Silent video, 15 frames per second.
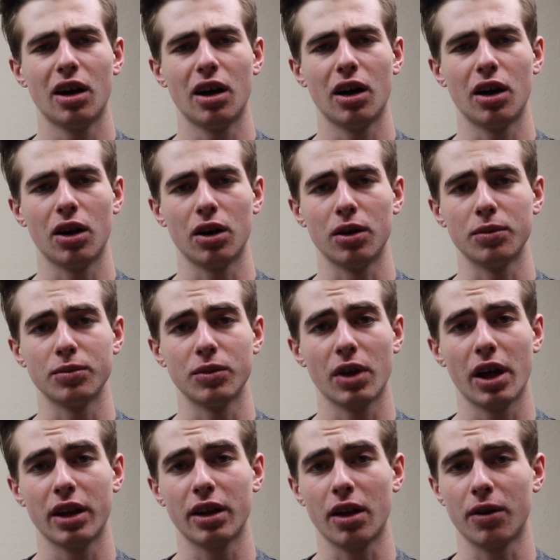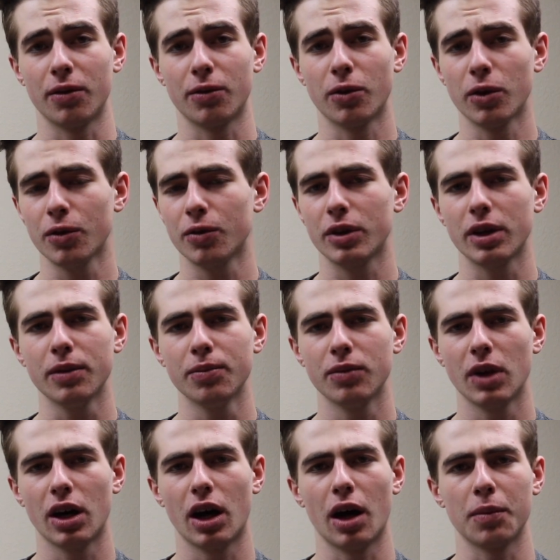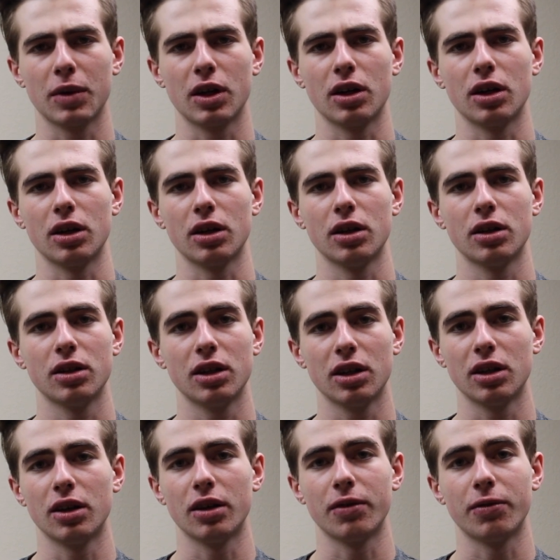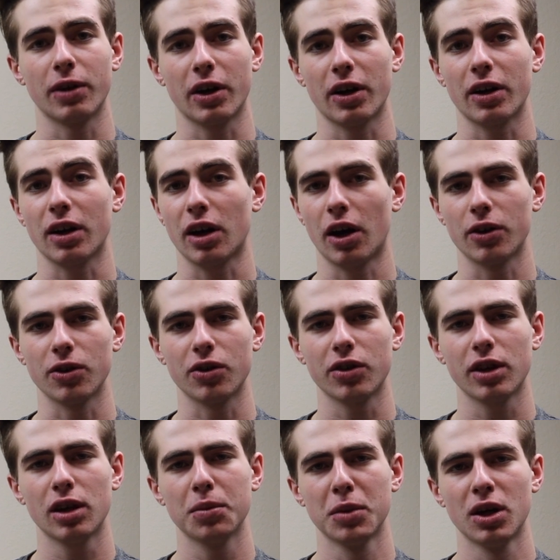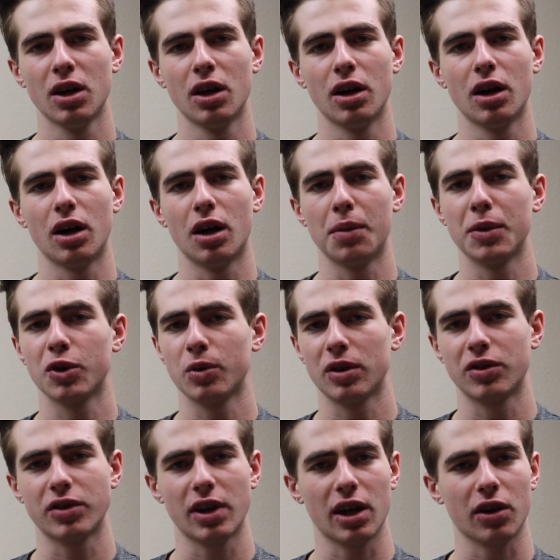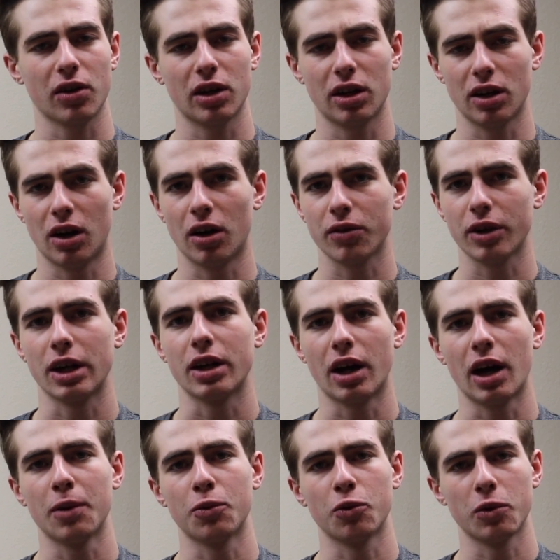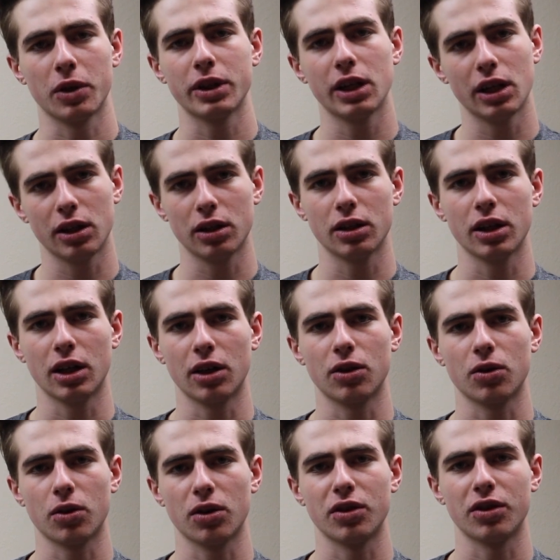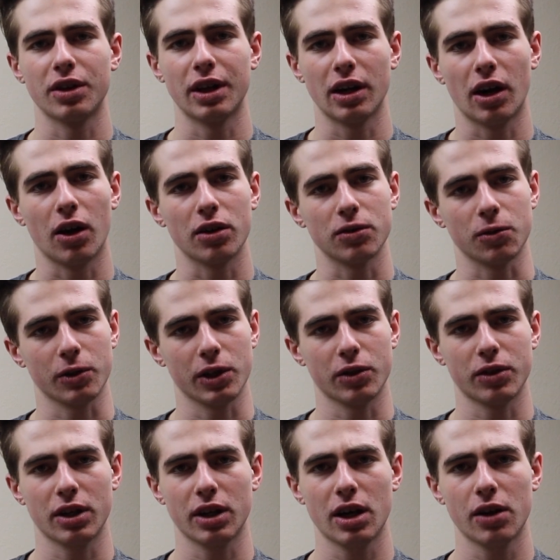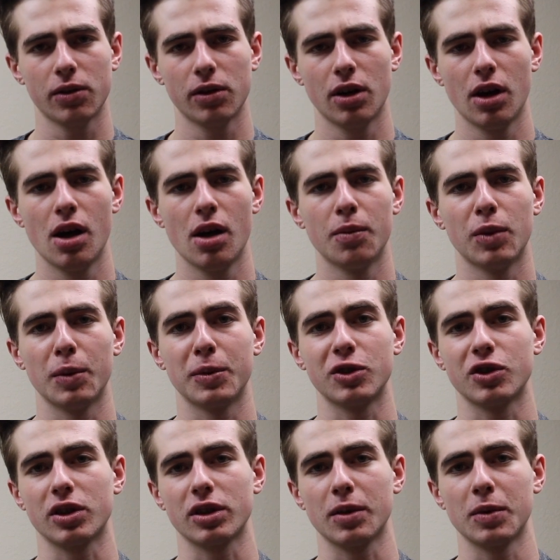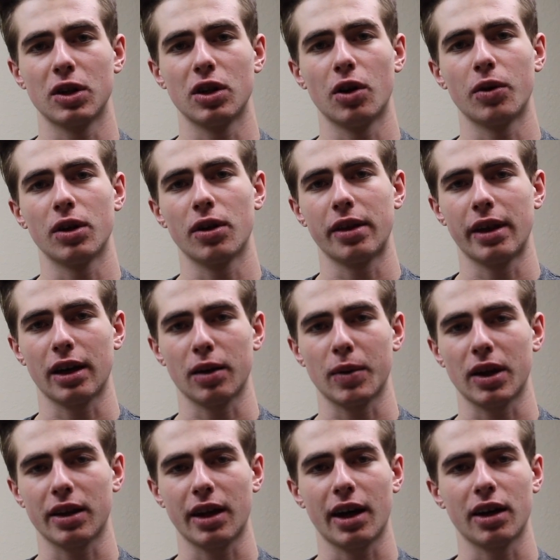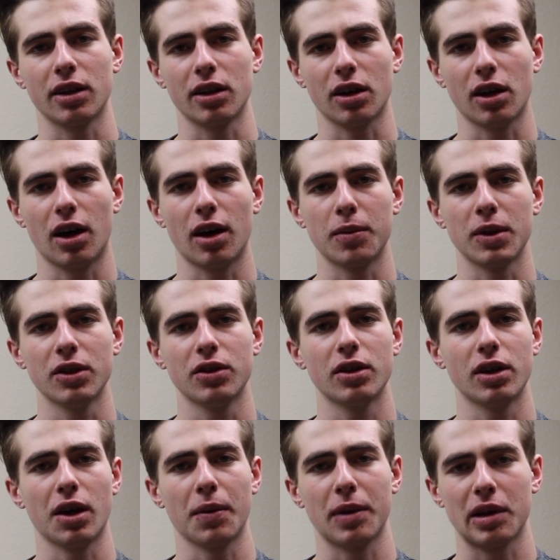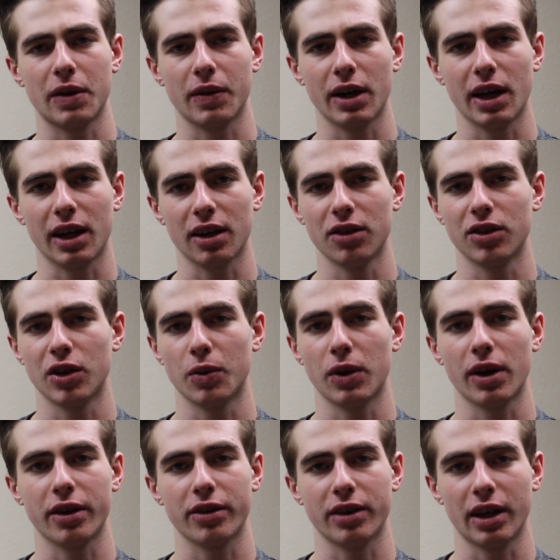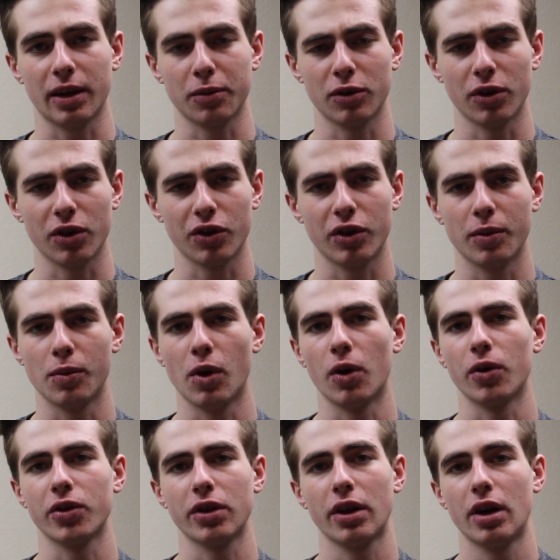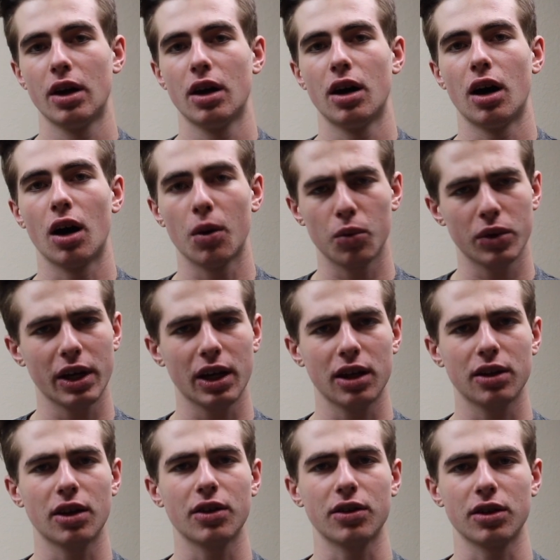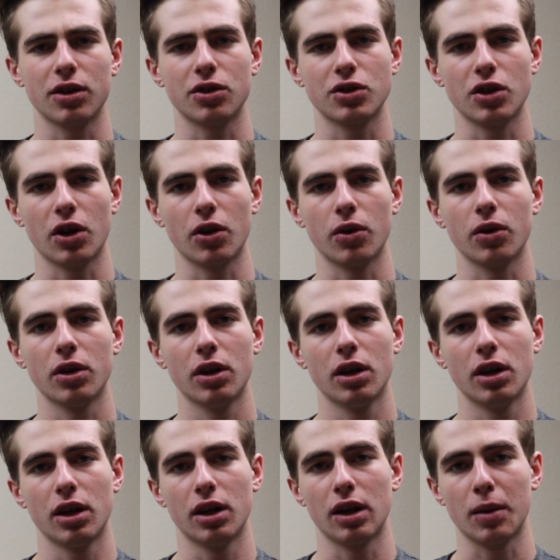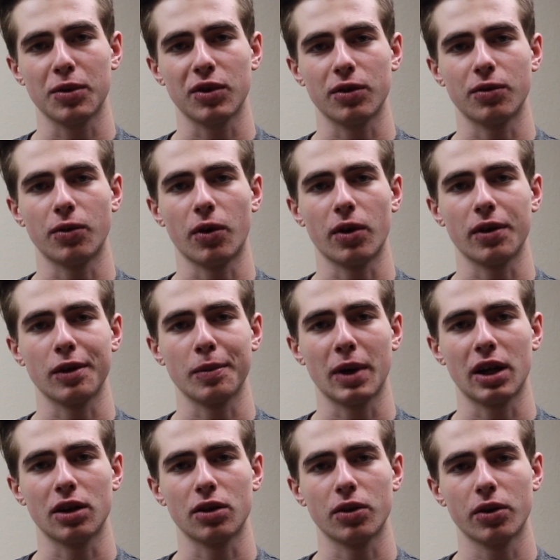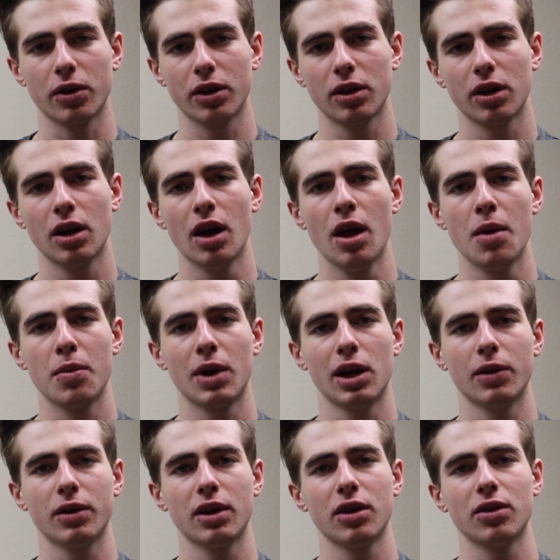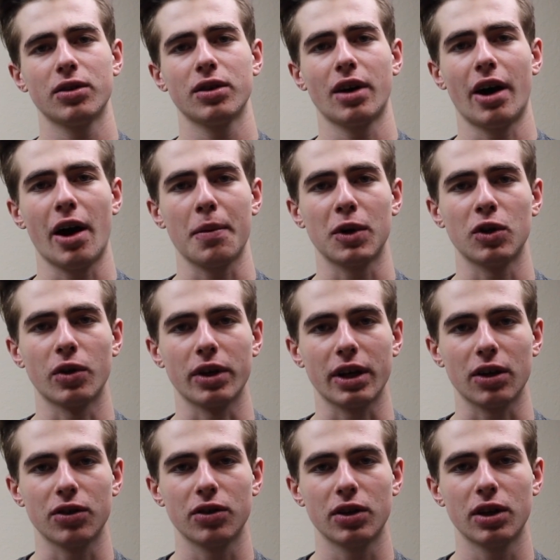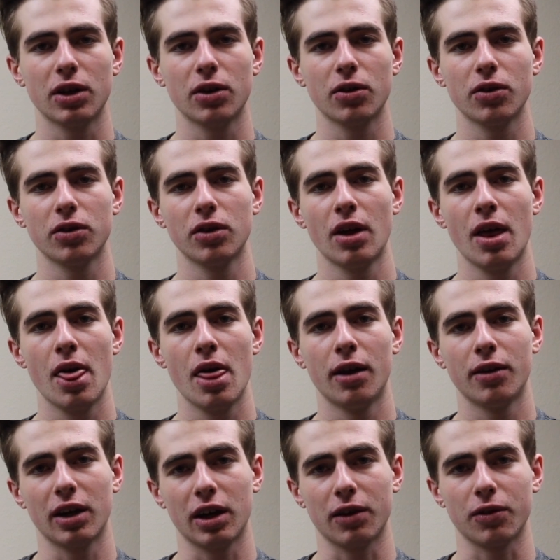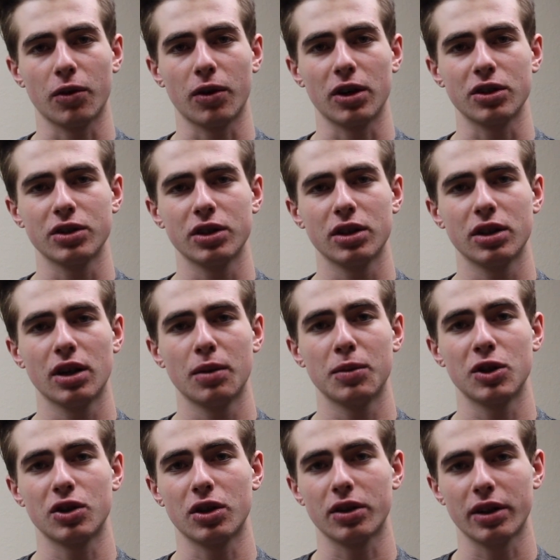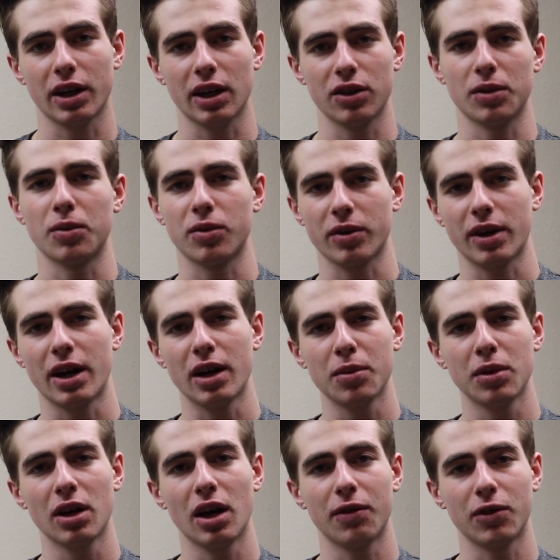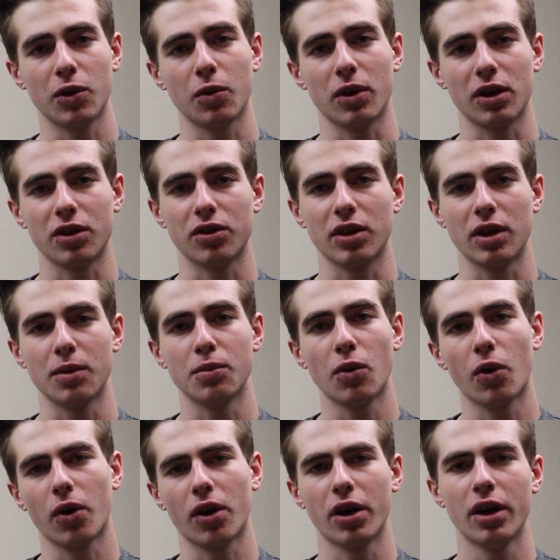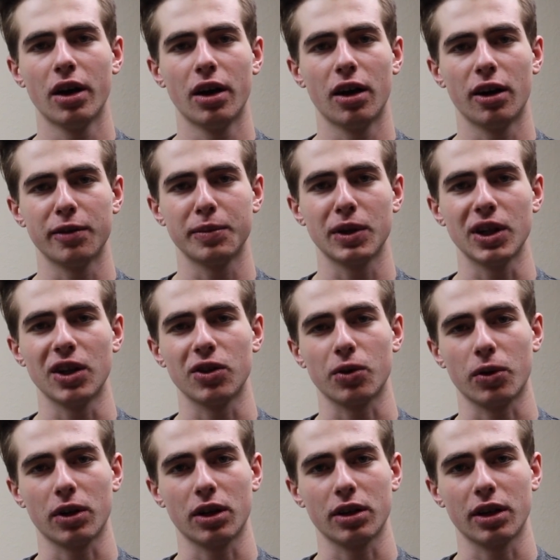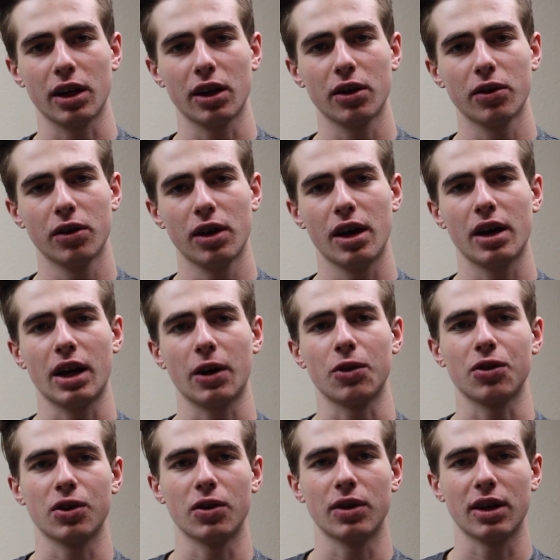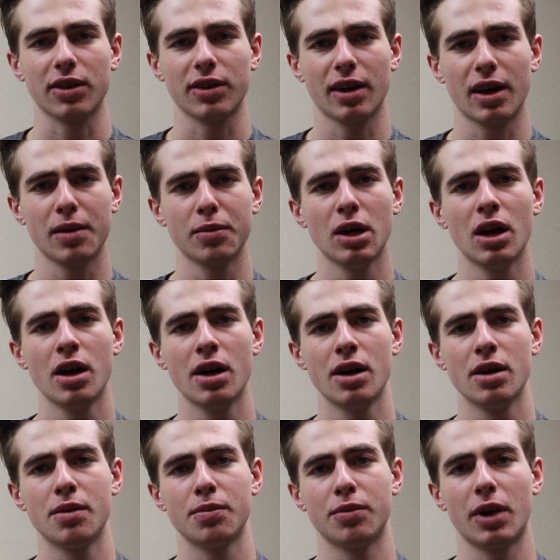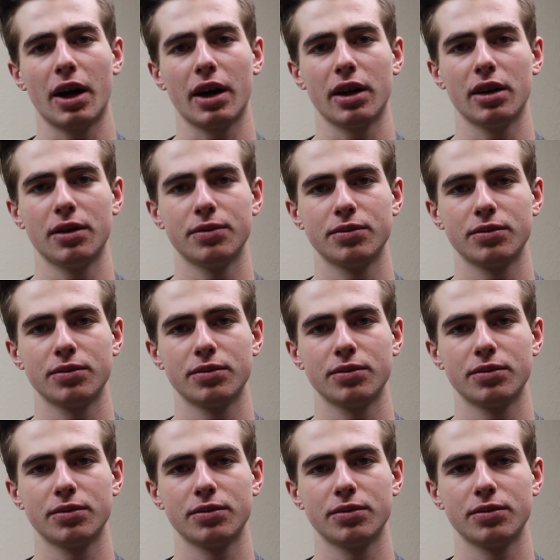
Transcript: Um, and then fourthly, I'm gonna need to figure out a color scheme um, between sand green and olive green. I'm really leaning towards the olive green right now, but be sure to let me know what you think about that in the comments. Um, that way I can see what you guys think looks the most um, like it does in the show in episode four of The Mandalorian. But anyways, I'm Adorier Lego Studios. Thank you for watching. Be sure to like and subscribe if you wanna see more of Building Sorgan and Lego, and I will see you next time. Bye.